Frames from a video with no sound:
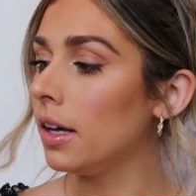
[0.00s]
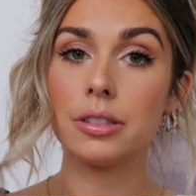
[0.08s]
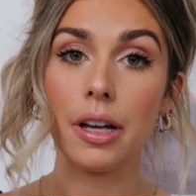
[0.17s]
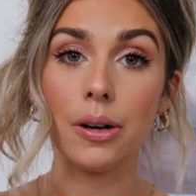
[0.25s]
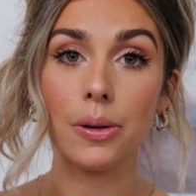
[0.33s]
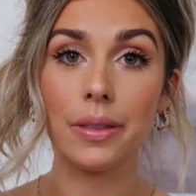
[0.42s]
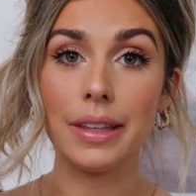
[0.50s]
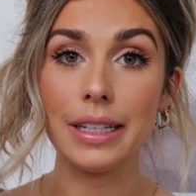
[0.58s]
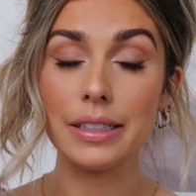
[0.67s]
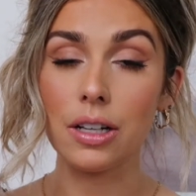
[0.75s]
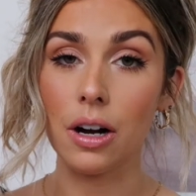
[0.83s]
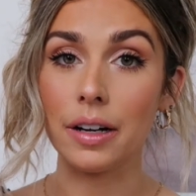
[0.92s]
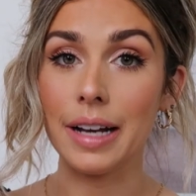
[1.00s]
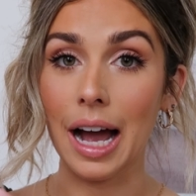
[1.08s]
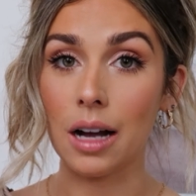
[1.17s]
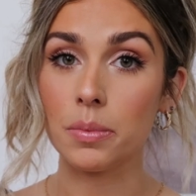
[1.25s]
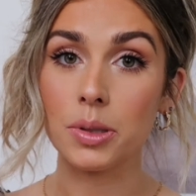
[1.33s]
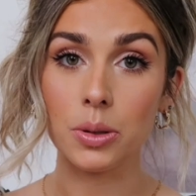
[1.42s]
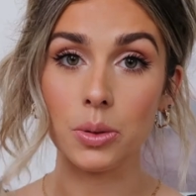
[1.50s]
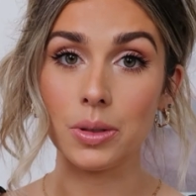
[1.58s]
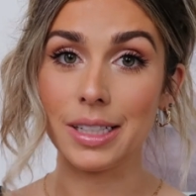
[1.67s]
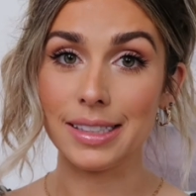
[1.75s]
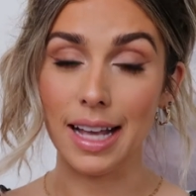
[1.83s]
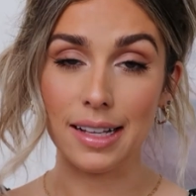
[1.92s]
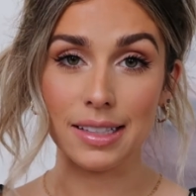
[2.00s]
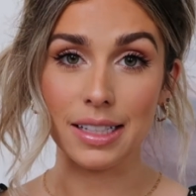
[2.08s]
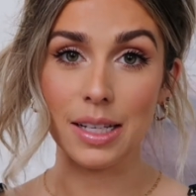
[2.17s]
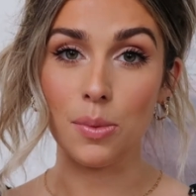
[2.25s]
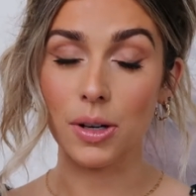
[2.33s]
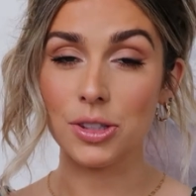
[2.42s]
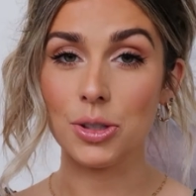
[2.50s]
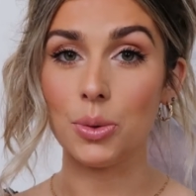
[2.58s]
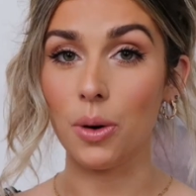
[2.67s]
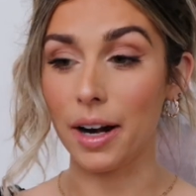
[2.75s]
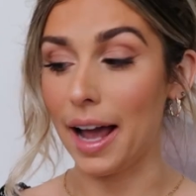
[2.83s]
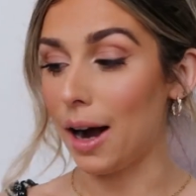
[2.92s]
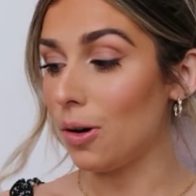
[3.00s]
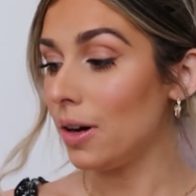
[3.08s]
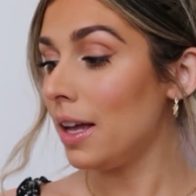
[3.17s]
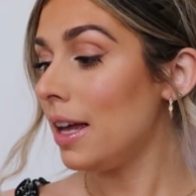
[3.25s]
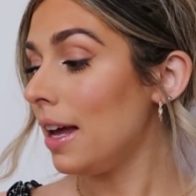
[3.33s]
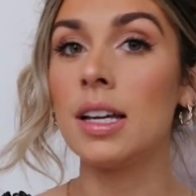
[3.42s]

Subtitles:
So these are an absolute necessity once you run out.